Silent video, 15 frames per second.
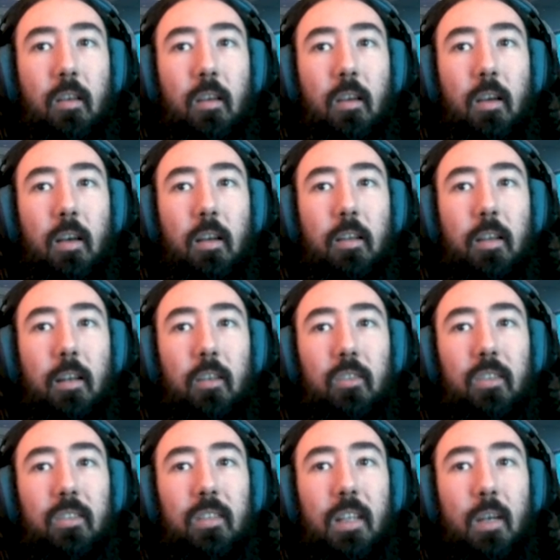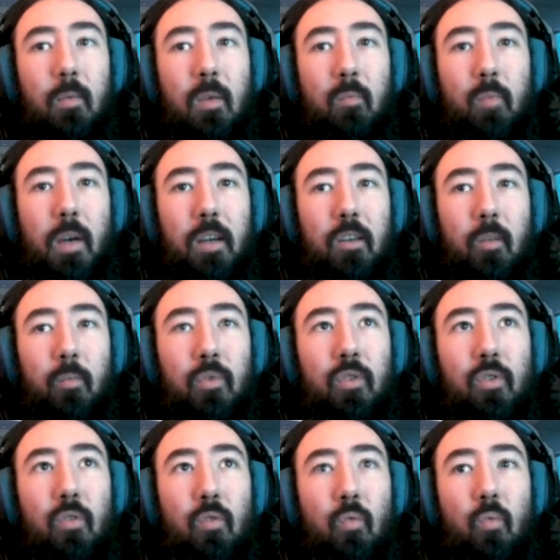And you can actually see that went back up
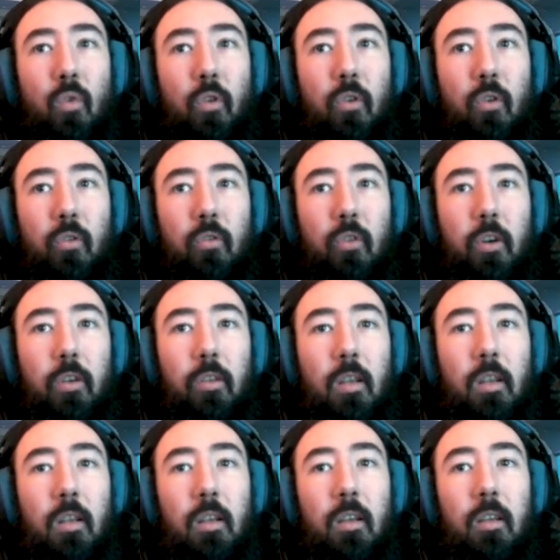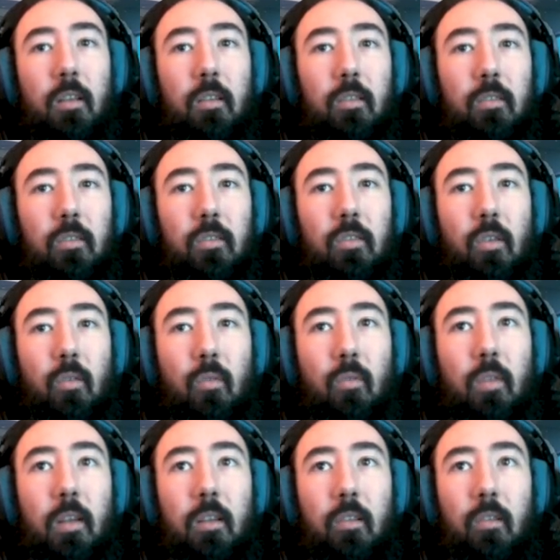to 100. So
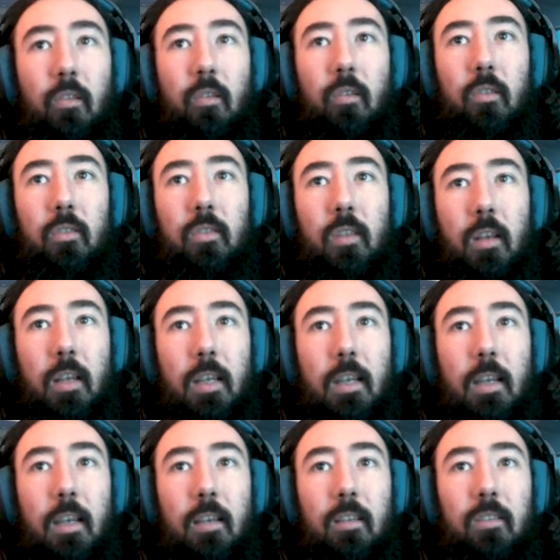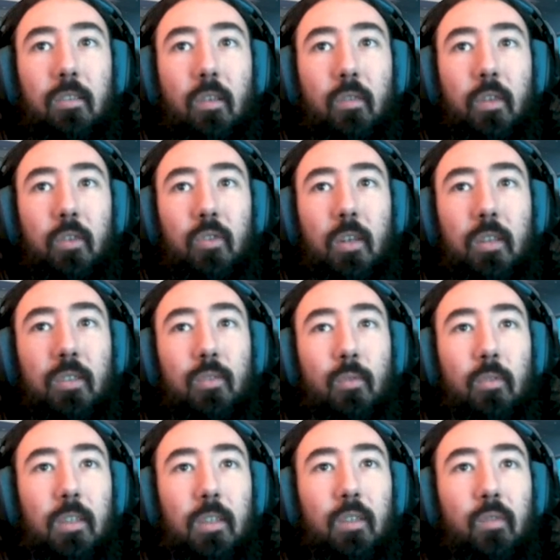that looks like it is of interest to
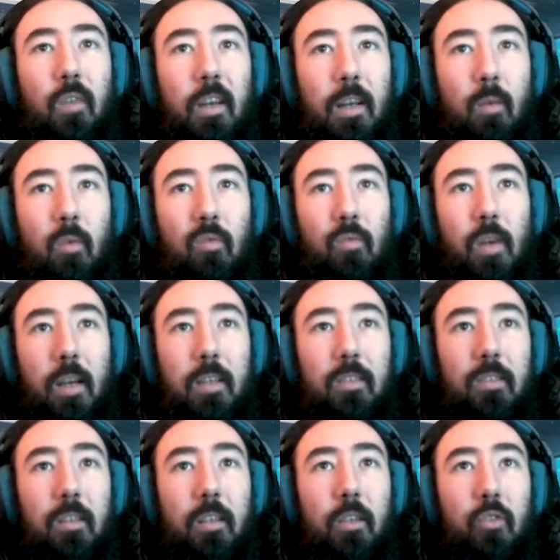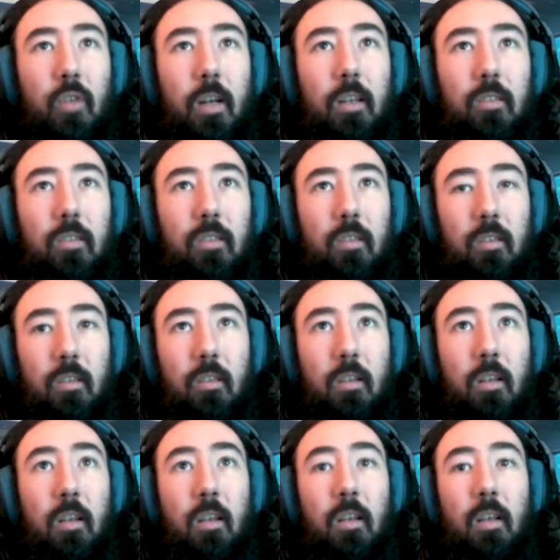us. Let's find out what writes to the address.
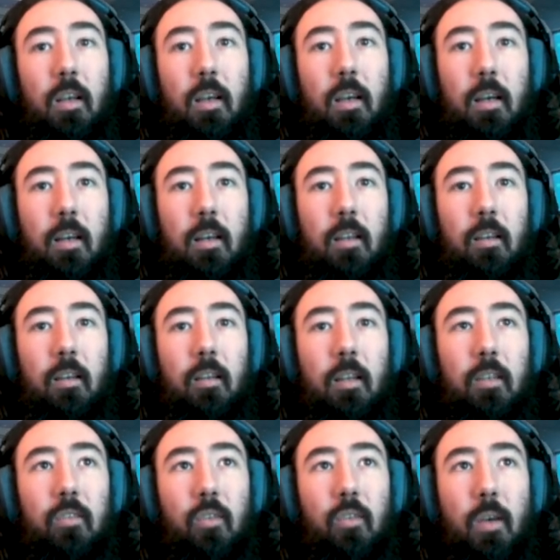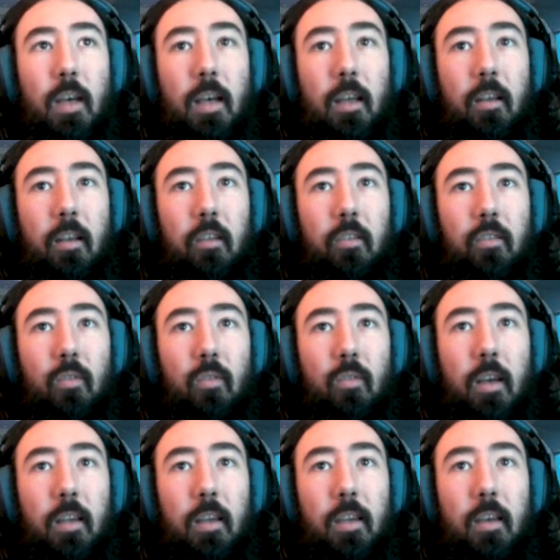And let's go ahead and do
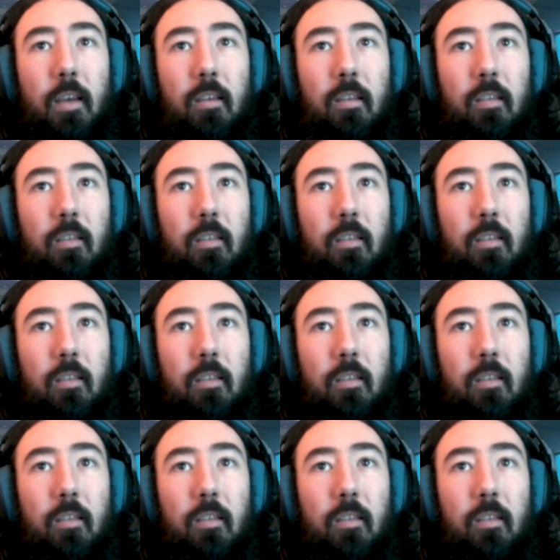that again.